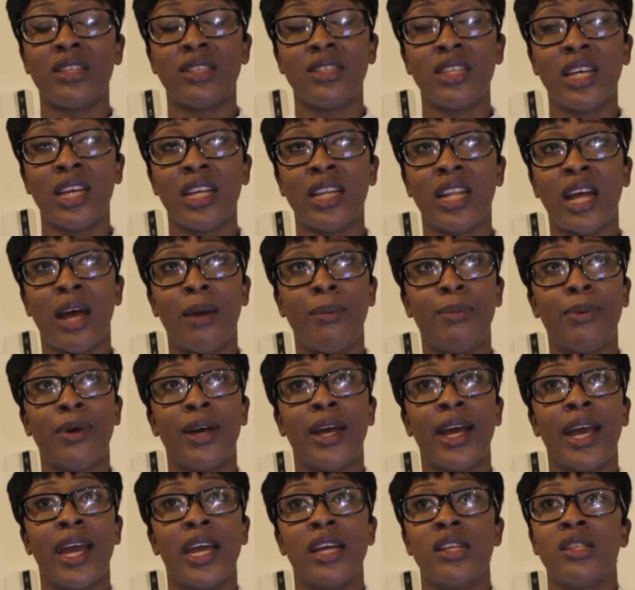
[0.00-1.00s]
to say that,
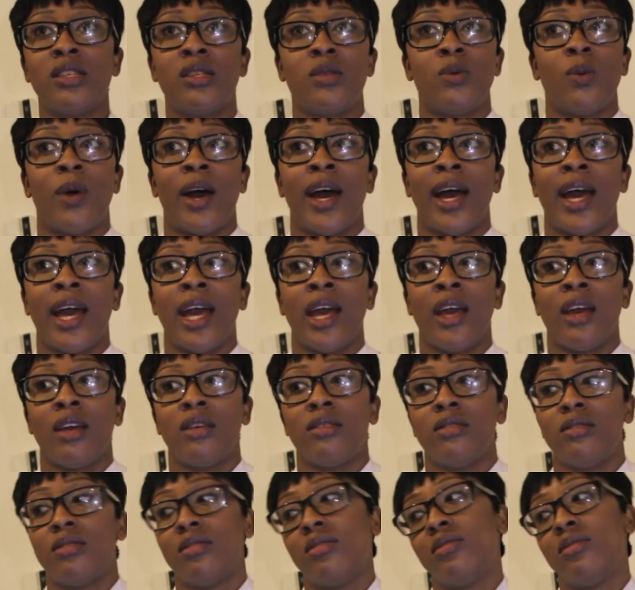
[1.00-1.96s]
but hence why,